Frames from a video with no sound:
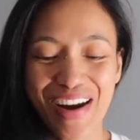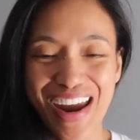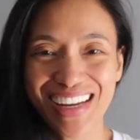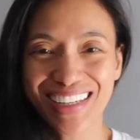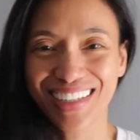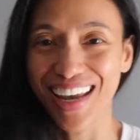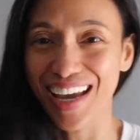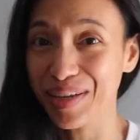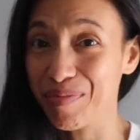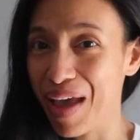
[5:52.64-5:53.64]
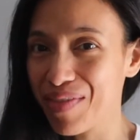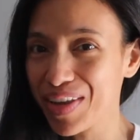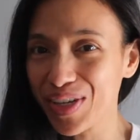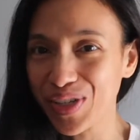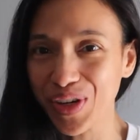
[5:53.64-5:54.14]
right, yes, I'm having
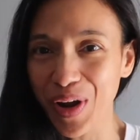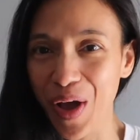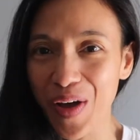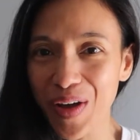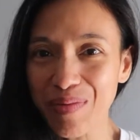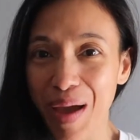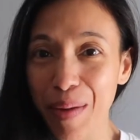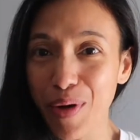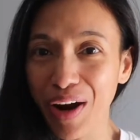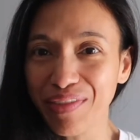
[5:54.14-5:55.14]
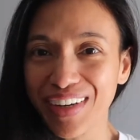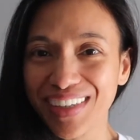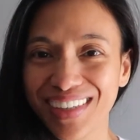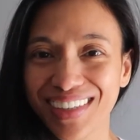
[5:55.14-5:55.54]
dessert on my breakfast.